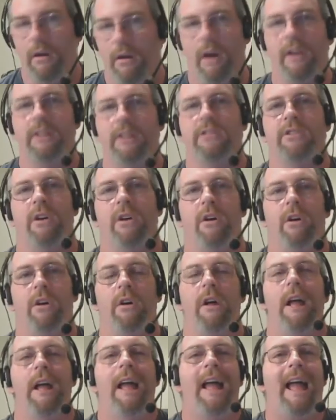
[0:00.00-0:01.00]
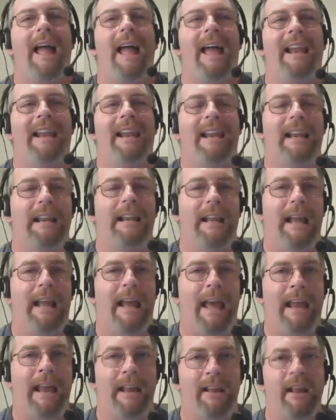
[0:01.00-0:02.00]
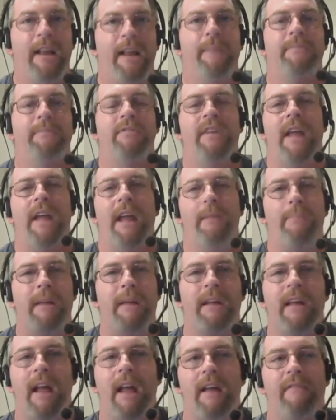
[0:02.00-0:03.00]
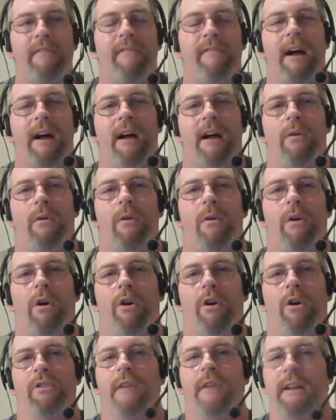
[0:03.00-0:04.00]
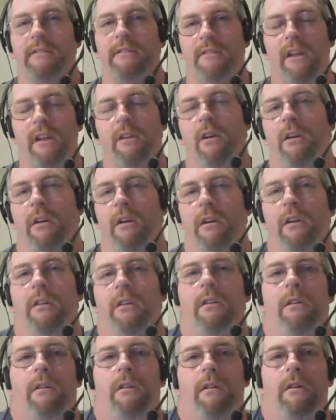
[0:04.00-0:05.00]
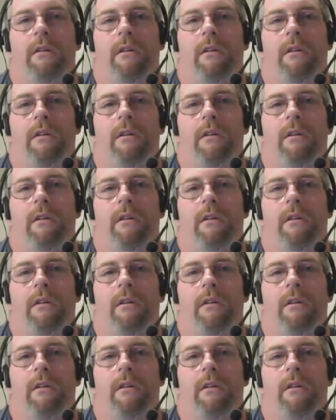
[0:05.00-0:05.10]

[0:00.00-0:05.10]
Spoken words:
uninstall, and it keeps the APK file on your SD card.